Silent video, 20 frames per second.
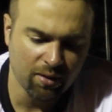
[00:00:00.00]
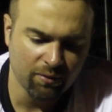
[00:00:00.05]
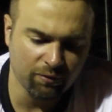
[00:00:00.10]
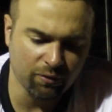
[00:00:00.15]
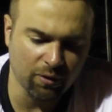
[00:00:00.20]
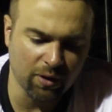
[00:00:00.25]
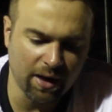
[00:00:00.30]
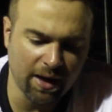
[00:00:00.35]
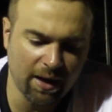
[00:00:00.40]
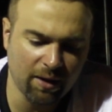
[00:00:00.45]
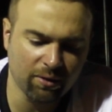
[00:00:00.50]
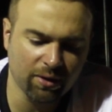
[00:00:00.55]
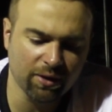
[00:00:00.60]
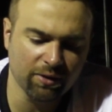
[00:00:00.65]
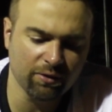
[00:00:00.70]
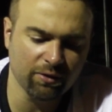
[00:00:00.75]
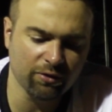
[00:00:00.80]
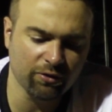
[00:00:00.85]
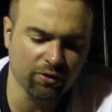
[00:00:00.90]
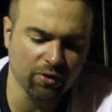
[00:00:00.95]
For how
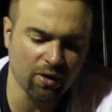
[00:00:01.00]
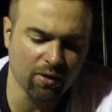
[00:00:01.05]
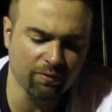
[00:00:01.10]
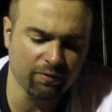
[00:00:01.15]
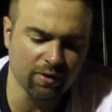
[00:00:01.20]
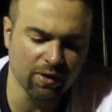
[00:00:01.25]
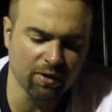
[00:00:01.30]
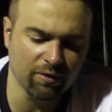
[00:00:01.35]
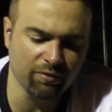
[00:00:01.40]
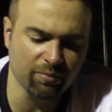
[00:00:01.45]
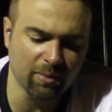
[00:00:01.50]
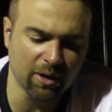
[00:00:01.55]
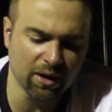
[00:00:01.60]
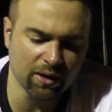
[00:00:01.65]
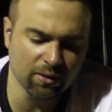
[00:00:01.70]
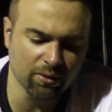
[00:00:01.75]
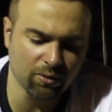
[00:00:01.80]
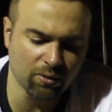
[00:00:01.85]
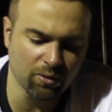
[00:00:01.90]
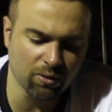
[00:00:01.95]
can the servant of my
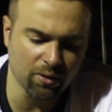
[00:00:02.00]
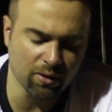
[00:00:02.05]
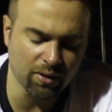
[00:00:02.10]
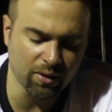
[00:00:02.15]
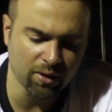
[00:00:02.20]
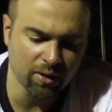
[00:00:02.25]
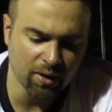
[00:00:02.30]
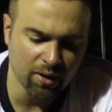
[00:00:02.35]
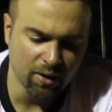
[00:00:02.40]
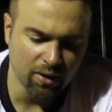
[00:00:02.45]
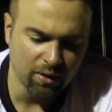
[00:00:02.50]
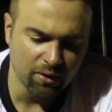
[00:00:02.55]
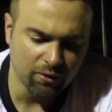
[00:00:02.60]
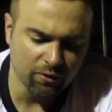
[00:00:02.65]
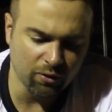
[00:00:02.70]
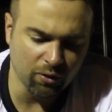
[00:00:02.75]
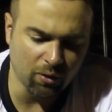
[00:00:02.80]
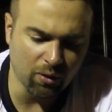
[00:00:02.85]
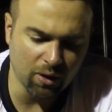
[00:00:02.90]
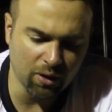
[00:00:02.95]
Lord
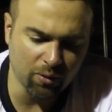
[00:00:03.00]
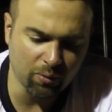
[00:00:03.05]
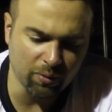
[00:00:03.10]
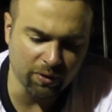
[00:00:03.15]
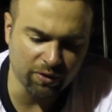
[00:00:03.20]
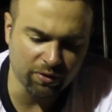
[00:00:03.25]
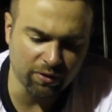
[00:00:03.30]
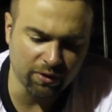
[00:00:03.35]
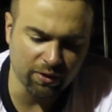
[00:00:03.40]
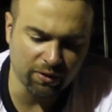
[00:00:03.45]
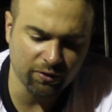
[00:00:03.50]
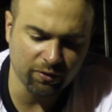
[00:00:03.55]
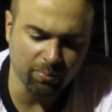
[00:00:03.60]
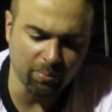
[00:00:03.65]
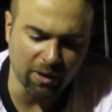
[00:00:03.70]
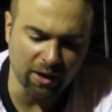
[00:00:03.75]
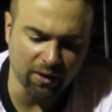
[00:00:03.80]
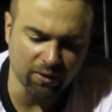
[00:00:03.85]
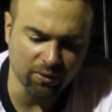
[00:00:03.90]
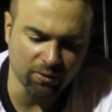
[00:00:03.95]
talk with this
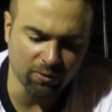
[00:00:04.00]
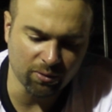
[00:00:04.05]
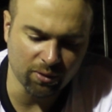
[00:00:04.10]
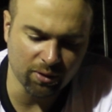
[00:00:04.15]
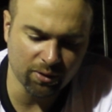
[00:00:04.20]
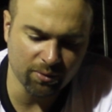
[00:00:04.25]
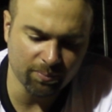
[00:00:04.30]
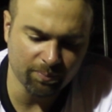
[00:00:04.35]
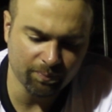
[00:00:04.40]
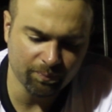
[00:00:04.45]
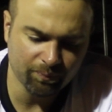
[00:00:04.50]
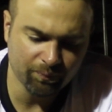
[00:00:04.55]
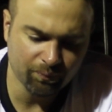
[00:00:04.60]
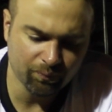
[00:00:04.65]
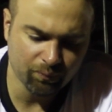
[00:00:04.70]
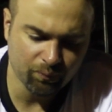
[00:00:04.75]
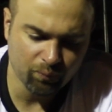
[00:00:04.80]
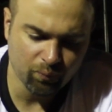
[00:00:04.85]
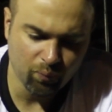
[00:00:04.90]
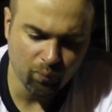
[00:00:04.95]
my Lord?
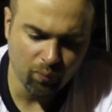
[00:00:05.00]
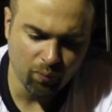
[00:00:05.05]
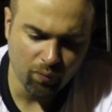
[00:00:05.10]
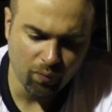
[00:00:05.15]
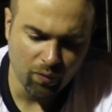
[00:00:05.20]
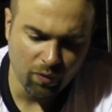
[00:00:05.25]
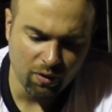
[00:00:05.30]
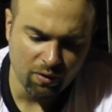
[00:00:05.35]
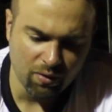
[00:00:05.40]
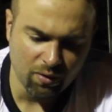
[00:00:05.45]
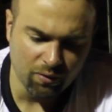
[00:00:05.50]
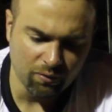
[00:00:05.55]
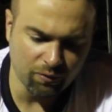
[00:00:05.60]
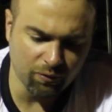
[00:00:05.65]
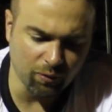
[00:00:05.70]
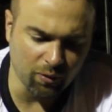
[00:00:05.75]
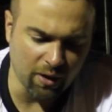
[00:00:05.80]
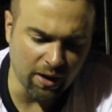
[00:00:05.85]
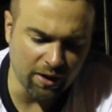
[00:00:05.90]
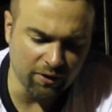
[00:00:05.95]

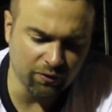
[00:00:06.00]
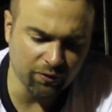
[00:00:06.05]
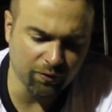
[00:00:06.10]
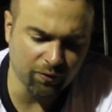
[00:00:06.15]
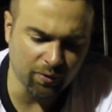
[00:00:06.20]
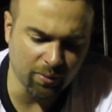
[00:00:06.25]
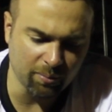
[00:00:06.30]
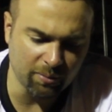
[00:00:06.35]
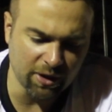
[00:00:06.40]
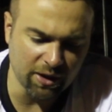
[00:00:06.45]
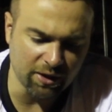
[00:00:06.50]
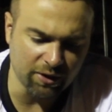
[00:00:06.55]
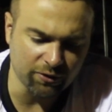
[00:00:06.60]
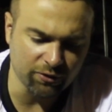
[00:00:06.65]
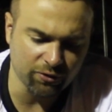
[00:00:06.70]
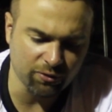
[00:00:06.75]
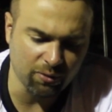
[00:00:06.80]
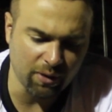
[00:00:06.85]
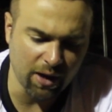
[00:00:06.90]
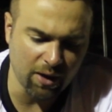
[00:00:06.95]
For as for me,
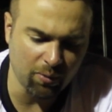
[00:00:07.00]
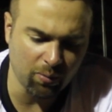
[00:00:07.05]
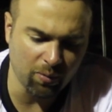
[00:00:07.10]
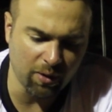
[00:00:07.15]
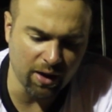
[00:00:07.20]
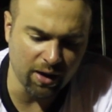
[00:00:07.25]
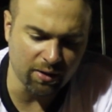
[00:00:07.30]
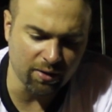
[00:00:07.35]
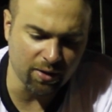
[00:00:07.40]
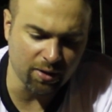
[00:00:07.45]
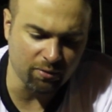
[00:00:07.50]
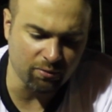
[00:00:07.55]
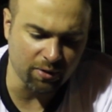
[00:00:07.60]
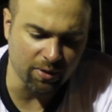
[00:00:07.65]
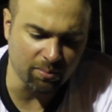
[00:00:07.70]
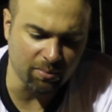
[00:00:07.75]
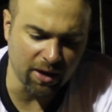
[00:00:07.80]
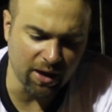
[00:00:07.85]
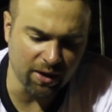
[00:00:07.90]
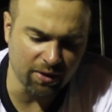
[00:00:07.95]
straightway there
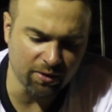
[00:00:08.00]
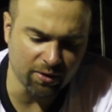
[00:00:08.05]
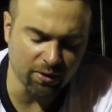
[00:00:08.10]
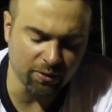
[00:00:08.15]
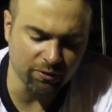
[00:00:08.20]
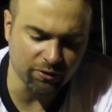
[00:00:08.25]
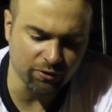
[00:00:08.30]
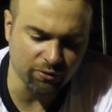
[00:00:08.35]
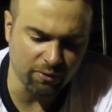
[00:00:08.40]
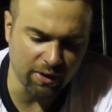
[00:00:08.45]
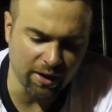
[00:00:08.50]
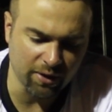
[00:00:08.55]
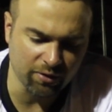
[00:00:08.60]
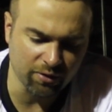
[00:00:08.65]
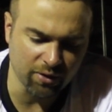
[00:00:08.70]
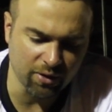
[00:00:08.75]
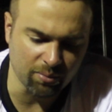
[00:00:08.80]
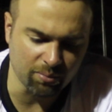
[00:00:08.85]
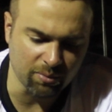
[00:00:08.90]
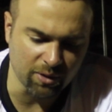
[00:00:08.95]
remained no
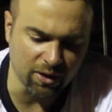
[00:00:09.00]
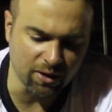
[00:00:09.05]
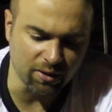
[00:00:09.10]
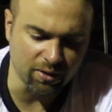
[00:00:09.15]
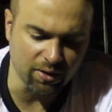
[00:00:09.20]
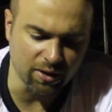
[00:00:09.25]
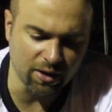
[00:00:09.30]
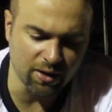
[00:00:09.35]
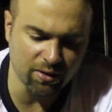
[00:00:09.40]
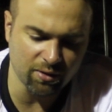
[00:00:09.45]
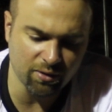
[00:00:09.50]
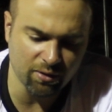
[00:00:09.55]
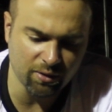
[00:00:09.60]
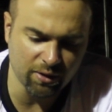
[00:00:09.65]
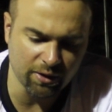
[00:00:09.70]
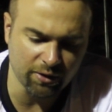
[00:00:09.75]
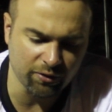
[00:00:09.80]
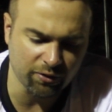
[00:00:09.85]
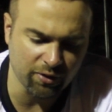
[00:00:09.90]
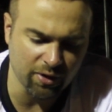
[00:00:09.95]
strength in me, neither
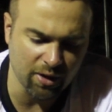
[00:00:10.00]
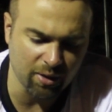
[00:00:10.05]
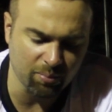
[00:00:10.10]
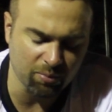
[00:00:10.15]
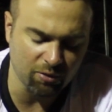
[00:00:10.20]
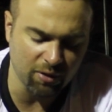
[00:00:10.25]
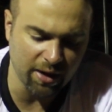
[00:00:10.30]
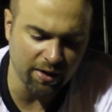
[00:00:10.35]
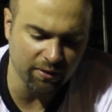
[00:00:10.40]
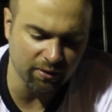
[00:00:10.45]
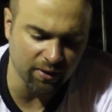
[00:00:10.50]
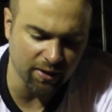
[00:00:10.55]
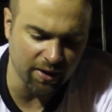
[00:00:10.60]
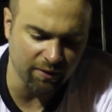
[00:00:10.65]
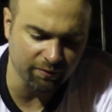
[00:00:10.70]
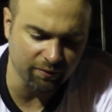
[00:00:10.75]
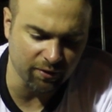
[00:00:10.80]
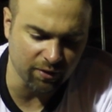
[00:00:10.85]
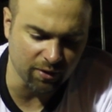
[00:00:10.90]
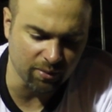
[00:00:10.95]
is there breath
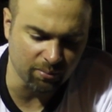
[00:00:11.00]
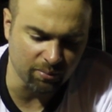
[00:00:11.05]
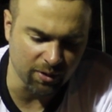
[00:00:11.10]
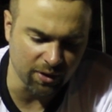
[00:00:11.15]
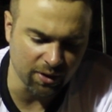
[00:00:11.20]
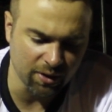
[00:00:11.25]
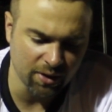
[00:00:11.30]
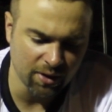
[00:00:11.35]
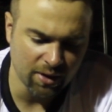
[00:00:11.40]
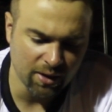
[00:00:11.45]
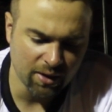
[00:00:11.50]
left in me.